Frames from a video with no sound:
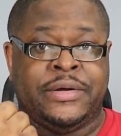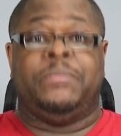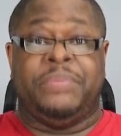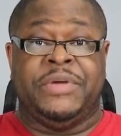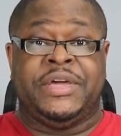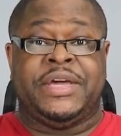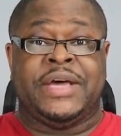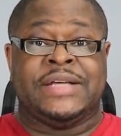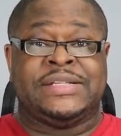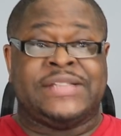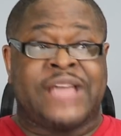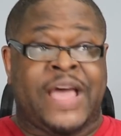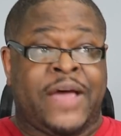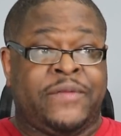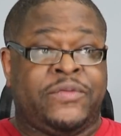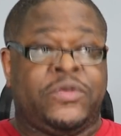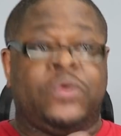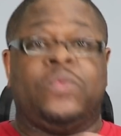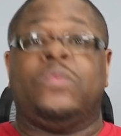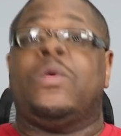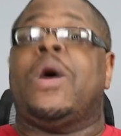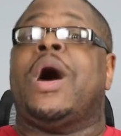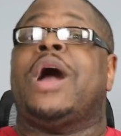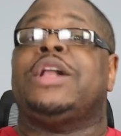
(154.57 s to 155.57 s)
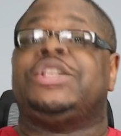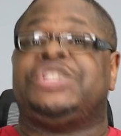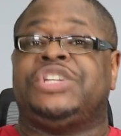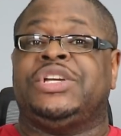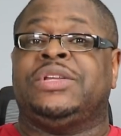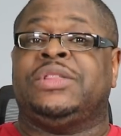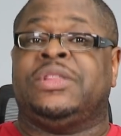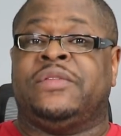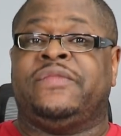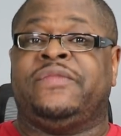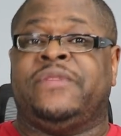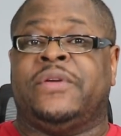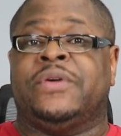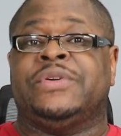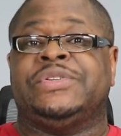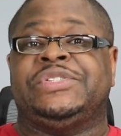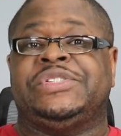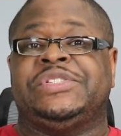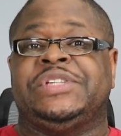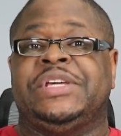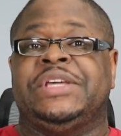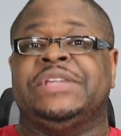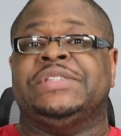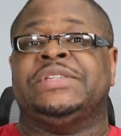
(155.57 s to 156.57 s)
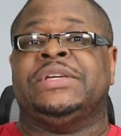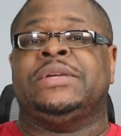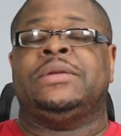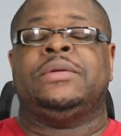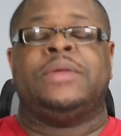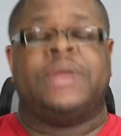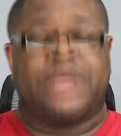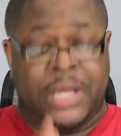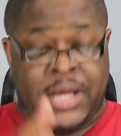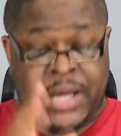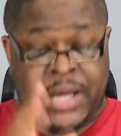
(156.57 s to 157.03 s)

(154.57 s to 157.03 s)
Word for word: Because after watching the first season,